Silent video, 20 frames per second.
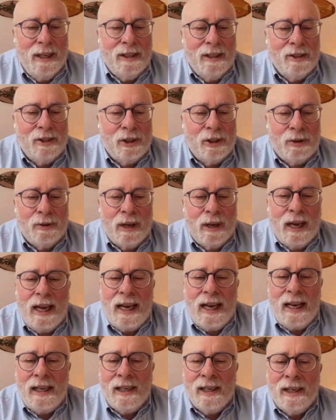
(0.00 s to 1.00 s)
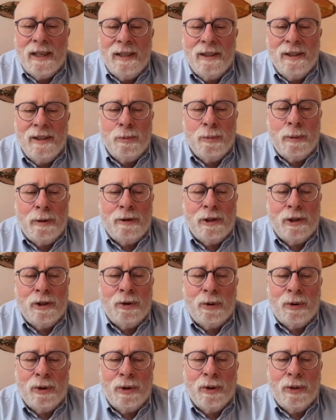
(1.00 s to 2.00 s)
So hate and
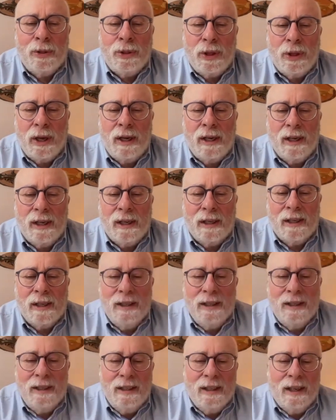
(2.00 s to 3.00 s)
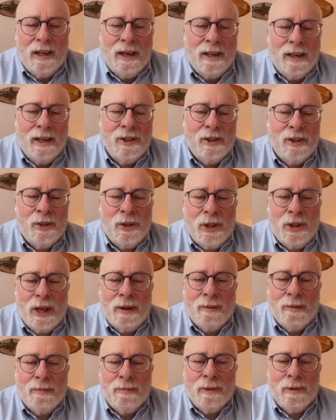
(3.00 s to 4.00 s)
conspiratorial thinking, us and
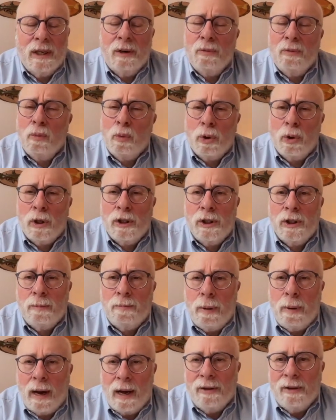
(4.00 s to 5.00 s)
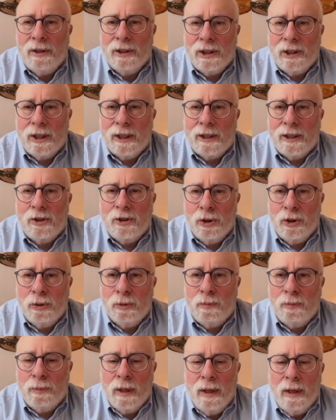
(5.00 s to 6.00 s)
them, works in politics too,
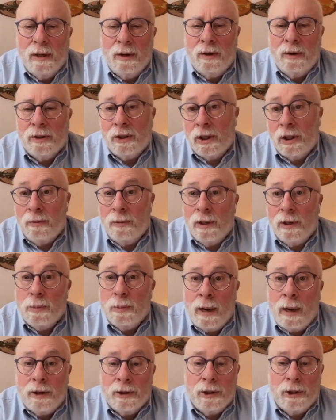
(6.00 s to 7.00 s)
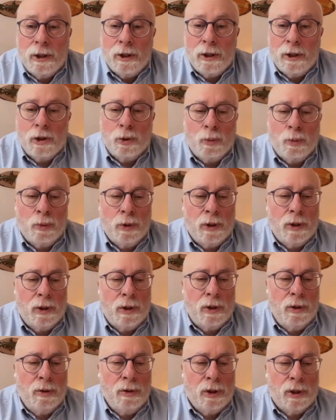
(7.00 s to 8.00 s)
because otherwise politicians wouldn't
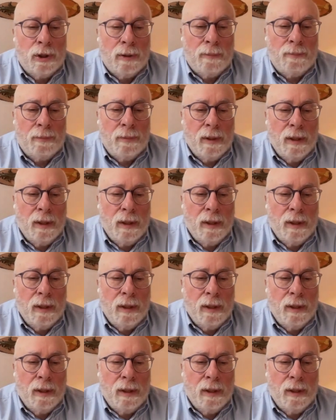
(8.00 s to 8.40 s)
use it.